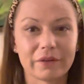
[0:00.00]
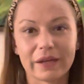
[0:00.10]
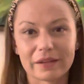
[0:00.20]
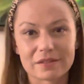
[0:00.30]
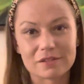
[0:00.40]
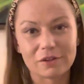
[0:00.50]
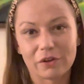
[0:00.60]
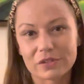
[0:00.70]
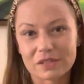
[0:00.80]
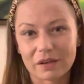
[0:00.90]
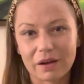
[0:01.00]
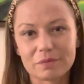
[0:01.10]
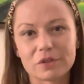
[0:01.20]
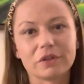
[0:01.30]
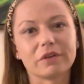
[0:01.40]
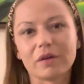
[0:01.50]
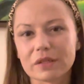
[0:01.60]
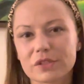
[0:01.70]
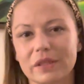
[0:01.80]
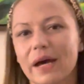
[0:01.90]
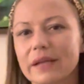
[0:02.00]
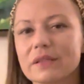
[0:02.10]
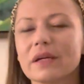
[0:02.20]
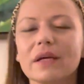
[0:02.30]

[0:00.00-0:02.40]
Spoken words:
Like it's, you know, it's time to acknowledge that